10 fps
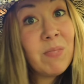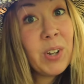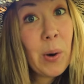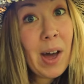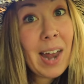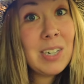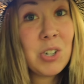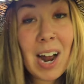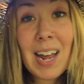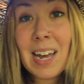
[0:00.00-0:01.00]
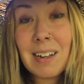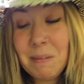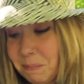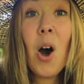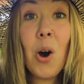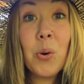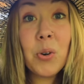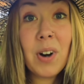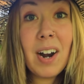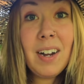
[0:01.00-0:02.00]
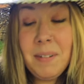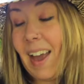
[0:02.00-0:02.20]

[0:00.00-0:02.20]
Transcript: go ahead and try it. Okra